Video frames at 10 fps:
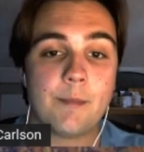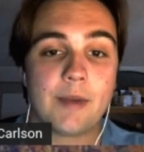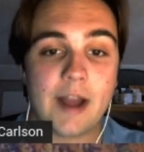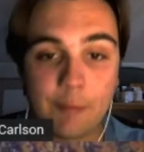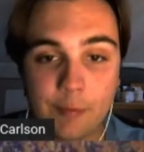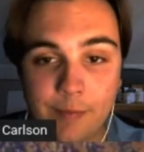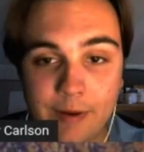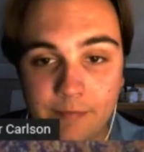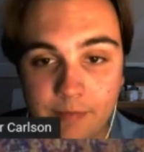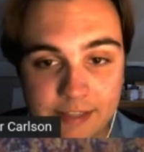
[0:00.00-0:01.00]
But I would
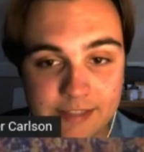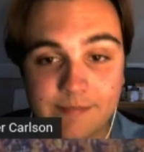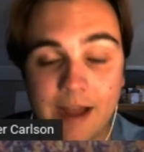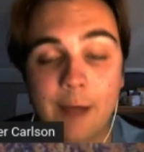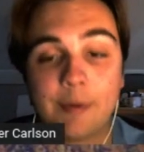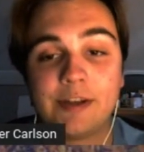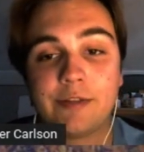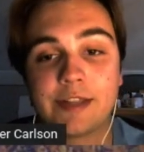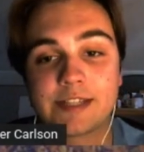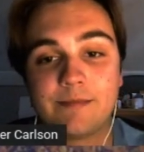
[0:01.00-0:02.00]
be this I would do
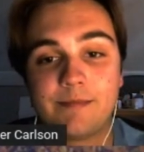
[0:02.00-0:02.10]
this.